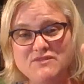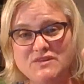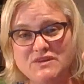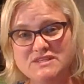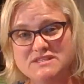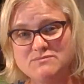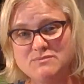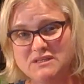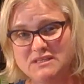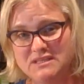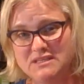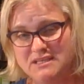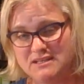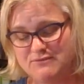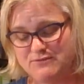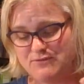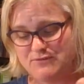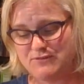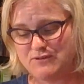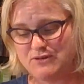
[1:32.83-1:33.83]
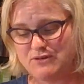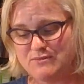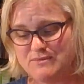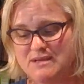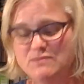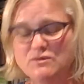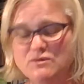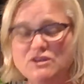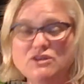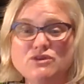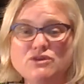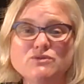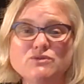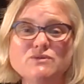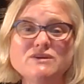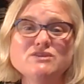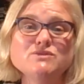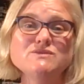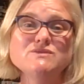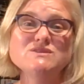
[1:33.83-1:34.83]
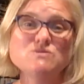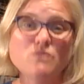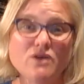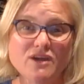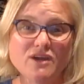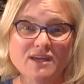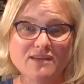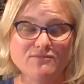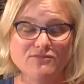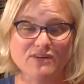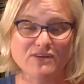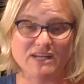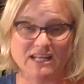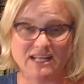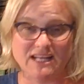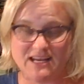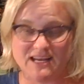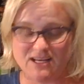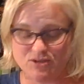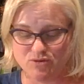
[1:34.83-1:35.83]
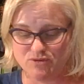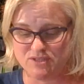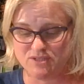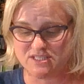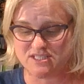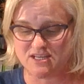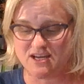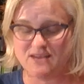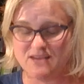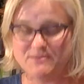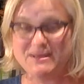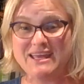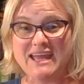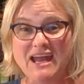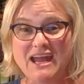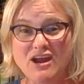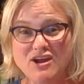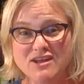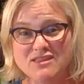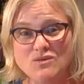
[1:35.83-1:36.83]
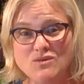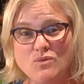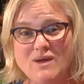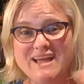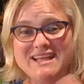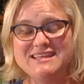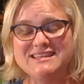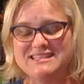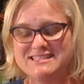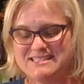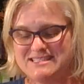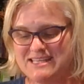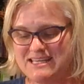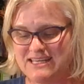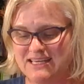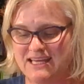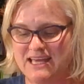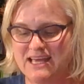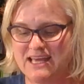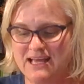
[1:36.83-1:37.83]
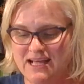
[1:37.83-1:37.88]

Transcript: flexibility, and fulfillment, when you're the one who is working friggin' hard all the time and carrying the weight of this thing,